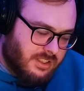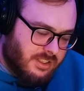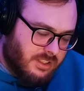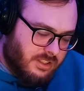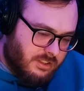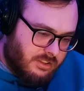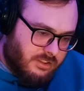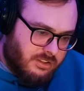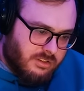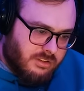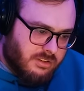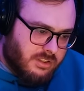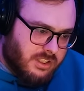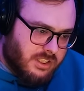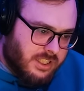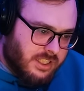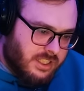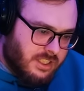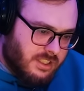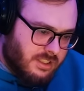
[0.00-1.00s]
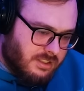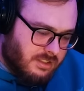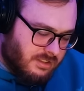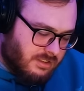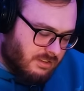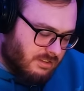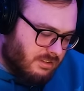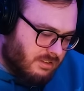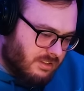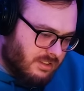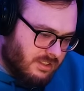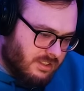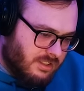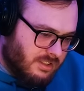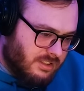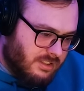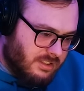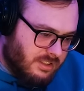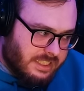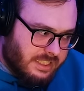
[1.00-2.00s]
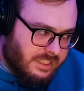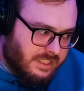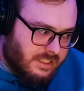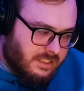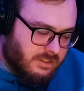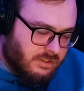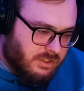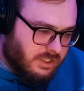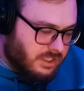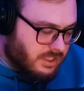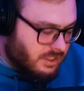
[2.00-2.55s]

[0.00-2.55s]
you're looking look at